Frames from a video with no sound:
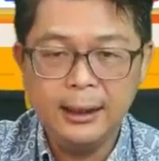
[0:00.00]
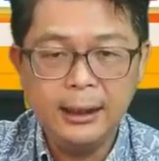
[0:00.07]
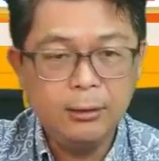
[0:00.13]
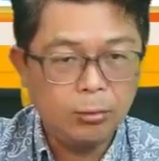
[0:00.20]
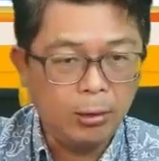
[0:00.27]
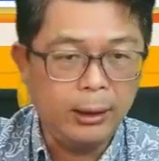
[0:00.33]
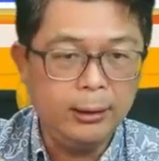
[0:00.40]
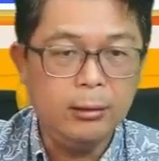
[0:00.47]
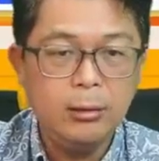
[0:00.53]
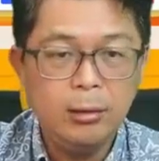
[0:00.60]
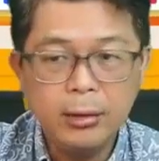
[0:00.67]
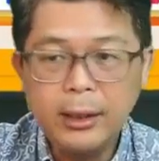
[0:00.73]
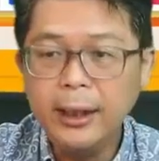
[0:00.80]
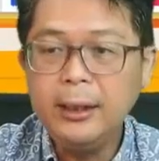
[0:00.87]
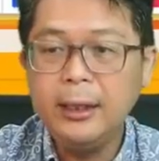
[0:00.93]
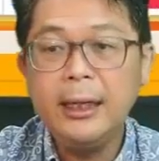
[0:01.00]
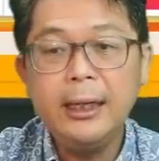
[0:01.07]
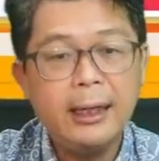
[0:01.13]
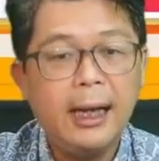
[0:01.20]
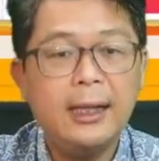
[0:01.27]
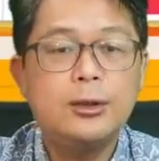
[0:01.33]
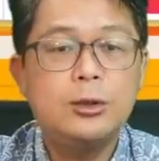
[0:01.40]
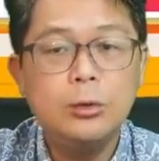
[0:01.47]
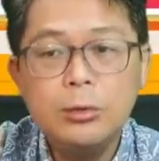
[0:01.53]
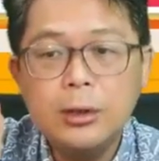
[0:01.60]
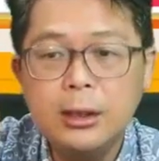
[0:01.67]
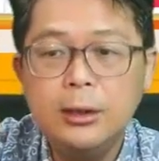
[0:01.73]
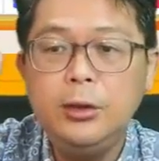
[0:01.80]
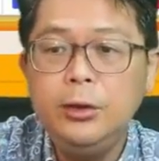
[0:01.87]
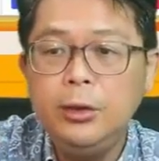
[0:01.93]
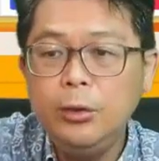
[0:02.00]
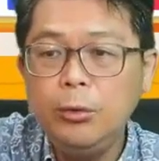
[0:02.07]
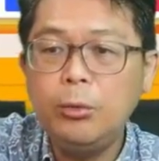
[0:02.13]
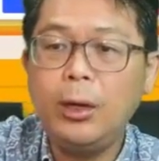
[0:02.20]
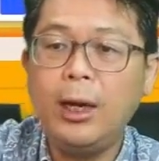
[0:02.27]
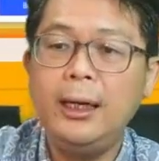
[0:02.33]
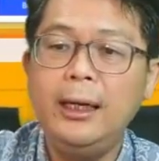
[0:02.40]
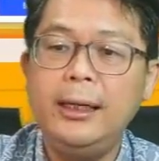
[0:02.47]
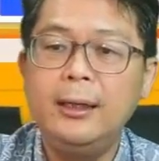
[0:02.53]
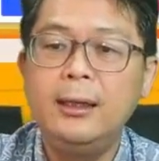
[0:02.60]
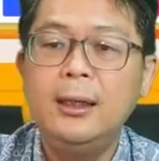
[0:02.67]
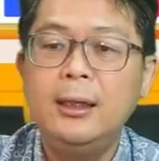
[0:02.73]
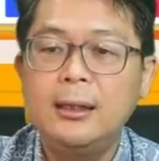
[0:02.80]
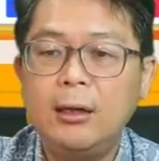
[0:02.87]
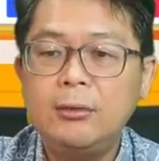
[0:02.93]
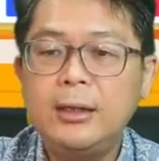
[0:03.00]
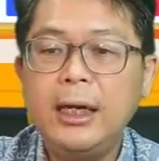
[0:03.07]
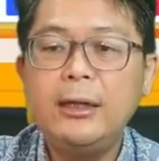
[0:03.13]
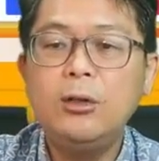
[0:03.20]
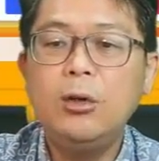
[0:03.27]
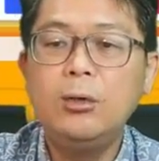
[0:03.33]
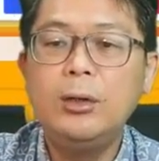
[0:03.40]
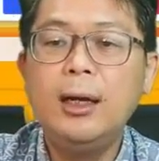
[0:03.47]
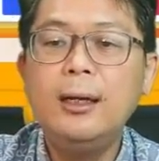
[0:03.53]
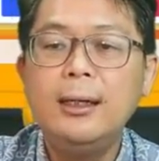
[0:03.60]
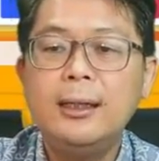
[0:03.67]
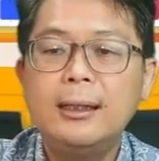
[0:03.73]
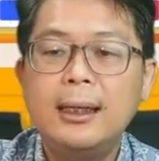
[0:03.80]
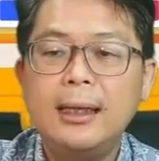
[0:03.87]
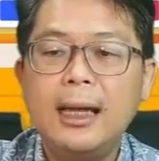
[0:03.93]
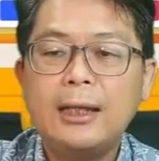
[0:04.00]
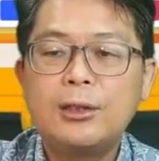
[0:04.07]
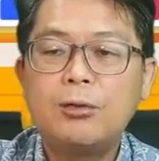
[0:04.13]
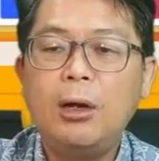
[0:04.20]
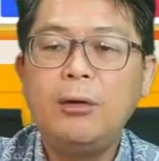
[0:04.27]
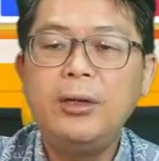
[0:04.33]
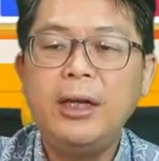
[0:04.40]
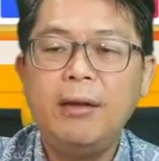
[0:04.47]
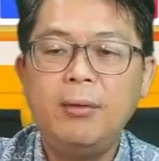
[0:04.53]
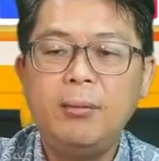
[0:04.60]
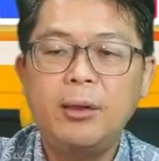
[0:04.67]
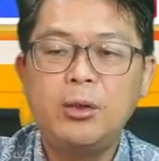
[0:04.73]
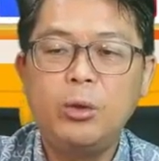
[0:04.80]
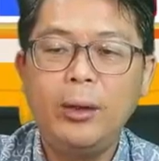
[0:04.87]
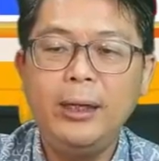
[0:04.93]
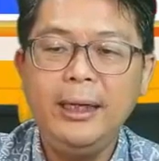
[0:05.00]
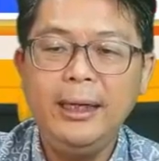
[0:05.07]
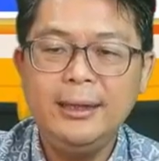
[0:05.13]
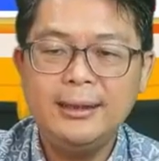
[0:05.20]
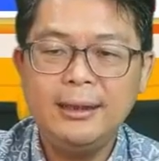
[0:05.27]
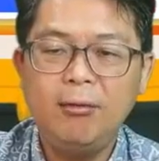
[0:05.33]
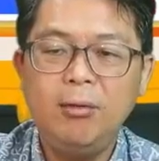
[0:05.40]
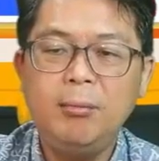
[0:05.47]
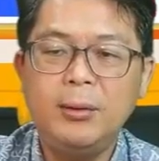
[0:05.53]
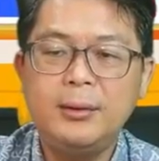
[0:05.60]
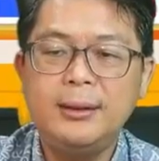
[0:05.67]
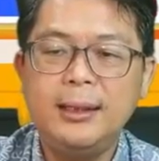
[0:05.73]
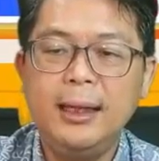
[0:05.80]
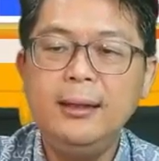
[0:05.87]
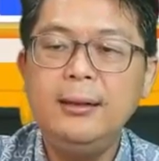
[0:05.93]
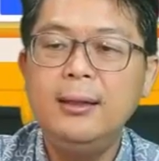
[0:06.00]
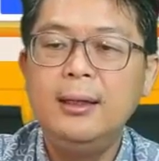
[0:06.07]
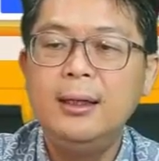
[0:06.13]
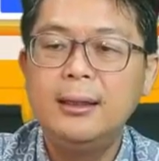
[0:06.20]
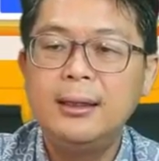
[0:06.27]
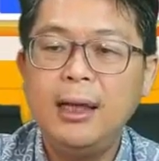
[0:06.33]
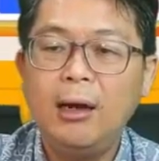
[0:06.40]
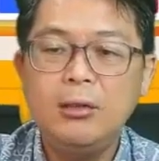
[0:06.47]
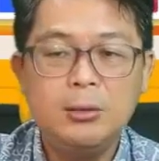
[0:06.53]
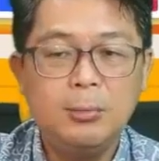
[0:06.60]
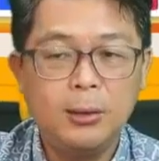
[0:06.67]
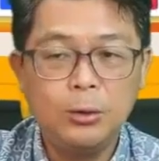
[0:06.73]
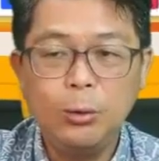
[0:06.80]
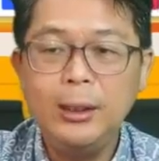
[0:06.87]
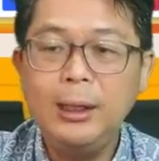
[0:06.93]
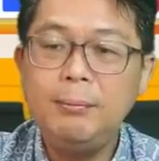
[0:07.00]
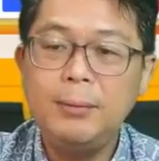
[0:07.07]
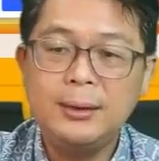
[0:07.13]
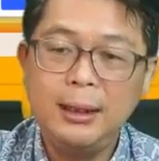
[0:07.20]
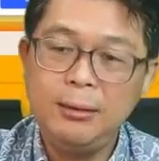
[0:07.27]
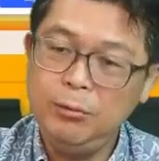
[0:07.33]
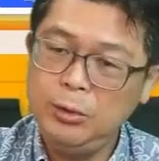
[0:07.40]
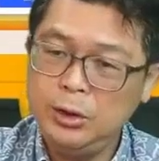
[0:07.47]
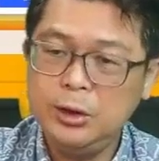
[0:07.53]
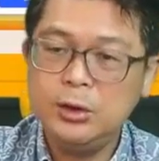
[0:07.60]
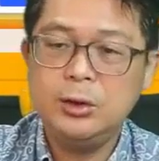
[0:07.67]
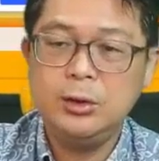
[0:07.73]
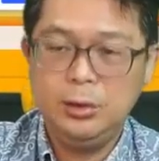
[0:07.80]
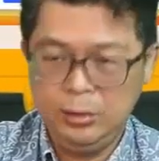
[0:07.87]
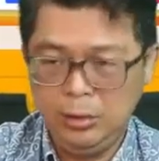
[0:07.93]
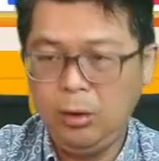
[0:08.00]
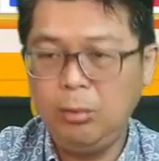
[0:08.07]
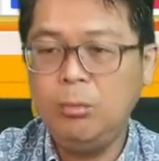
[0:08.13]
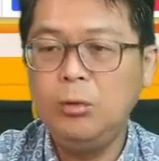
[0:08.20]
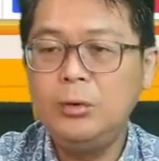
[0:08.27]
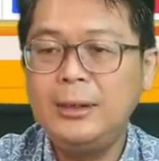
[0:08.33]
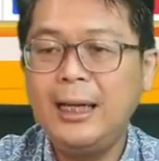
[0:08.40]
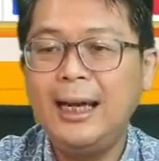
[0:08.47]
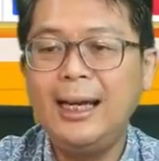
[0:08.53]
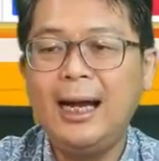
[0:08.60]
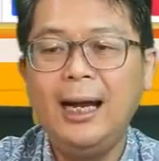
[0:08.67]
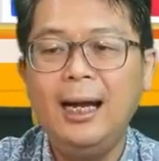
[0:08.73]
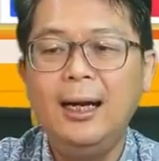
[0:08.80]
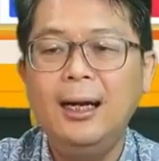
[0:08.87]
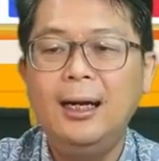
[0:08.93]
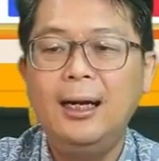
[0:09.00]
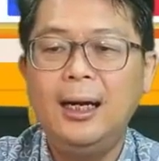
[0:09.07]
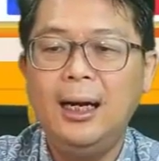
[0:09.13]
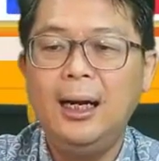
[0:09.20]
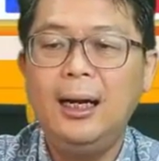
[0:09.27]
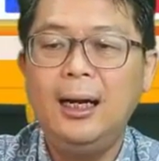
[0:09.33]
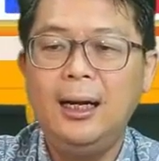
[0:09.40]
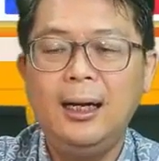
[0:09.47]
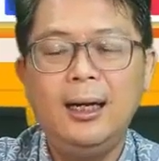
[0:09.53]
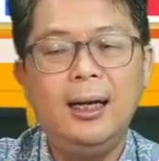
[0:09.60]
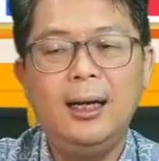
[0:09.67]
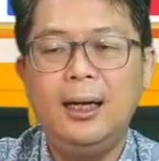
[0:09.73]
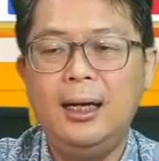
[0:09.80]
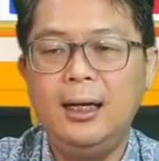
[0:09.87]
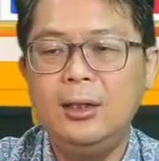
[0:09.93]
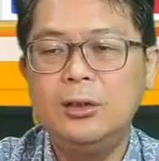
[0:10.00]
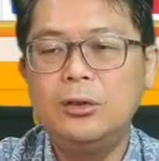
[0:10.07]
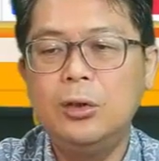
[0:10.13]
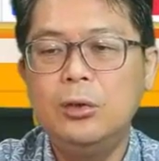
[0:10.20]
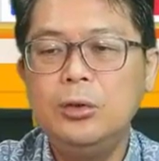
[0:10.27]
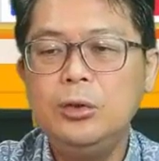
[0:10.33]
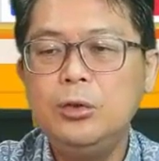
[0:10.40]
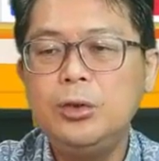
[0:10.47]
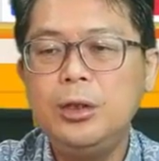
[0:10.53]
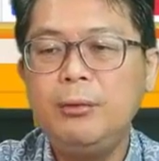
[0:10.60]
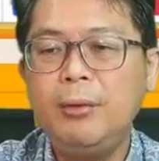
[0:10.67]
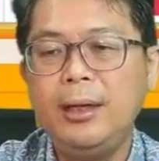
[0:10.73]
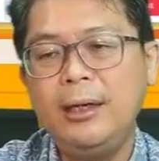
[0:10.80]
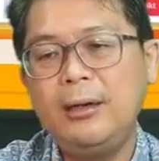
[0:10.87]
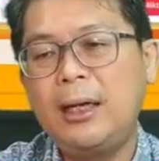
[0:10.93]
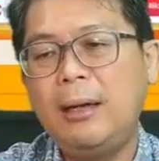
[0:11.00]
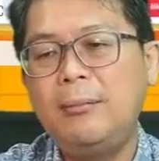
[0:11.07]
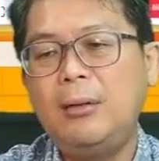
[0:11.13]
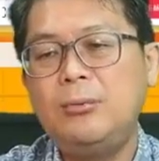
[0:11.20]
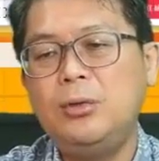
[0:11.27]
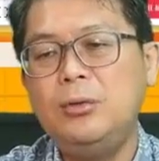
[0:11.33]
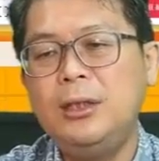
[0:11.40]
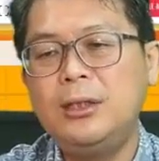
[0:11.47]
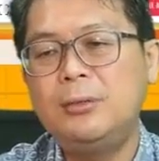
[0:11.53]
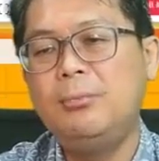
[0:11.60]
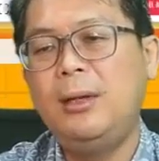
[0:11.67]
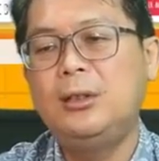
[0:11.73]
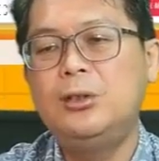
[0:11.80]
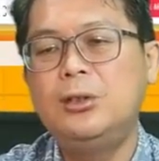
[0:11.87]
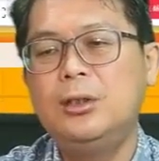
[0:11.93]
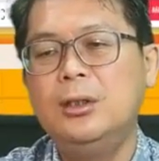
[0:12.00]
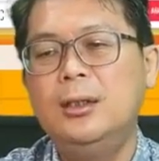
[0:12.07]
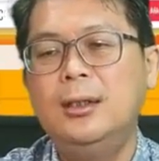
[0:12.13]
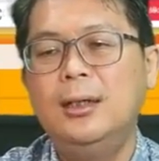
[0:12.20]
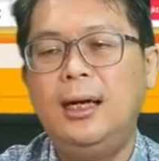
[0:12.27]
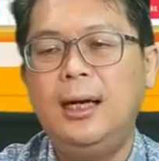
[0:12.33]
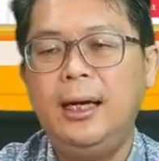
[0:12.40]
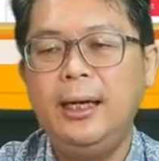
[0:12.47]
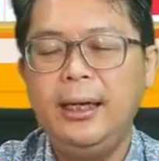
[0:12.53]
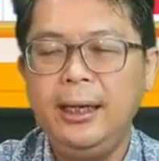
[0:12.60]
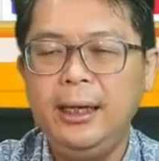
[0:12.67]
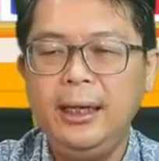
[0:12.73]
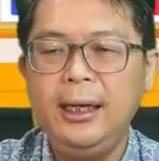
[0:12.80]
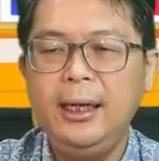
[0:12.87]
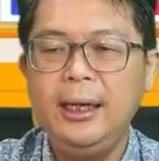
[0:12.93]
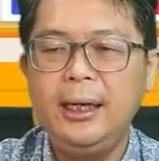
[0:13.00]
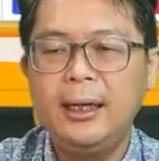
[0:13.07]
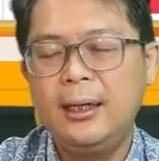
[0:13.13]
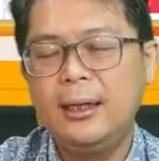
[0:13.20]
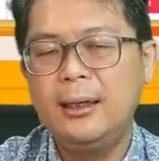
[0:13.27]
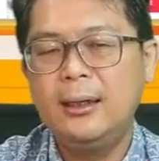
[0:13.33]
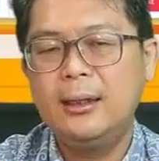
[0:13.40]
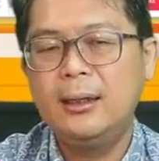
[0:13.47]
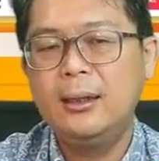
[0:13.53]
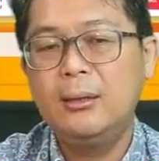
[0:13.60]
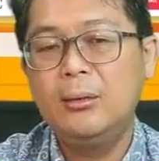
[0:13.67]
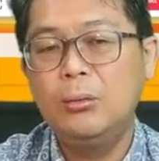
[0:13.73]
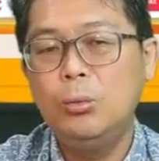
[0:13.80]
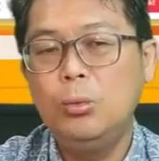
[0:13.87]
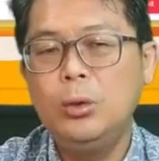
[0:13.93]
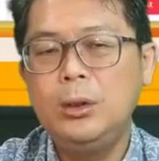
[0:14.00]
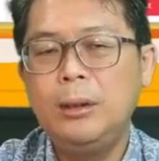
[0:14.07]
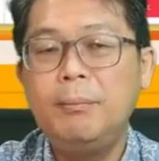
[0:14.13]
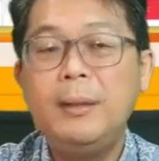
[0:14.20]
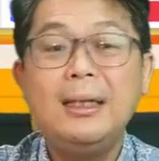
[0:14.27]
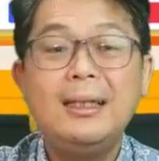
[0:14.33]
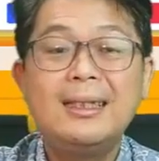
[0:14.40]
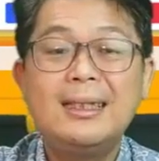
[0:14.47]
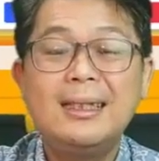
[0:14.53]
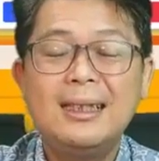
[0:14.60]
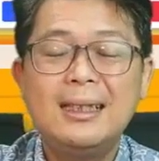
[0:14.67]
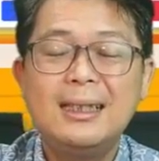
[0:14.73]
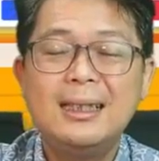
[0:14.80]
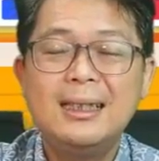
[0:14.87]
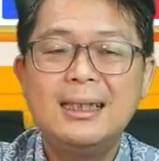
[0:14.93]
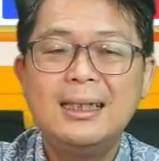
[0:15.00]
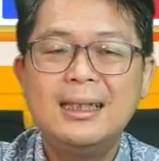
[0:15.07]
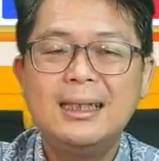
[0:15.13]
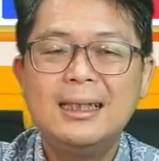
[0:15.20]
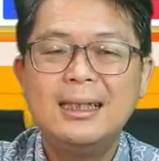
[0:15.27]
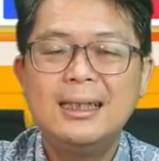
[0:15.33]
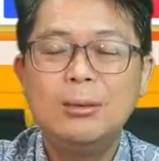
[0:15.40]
Let the thing run. Okay, it has to continue rallying. Now take note, the last round you have about 27%. Now it's about 20%, which is almost there lah. So usually when it come up to this much, I would a bit